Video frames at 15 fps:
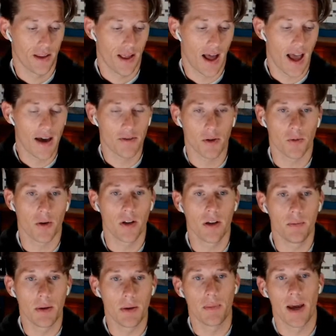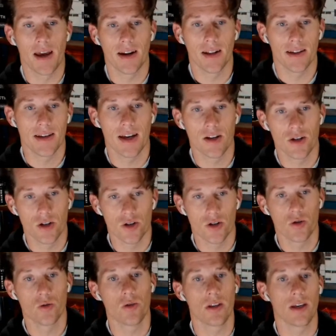I haven't really been paying attention
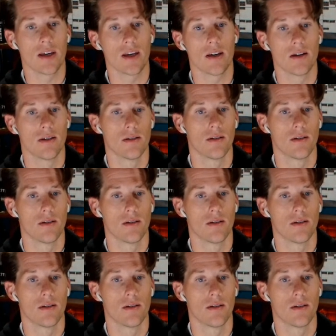to the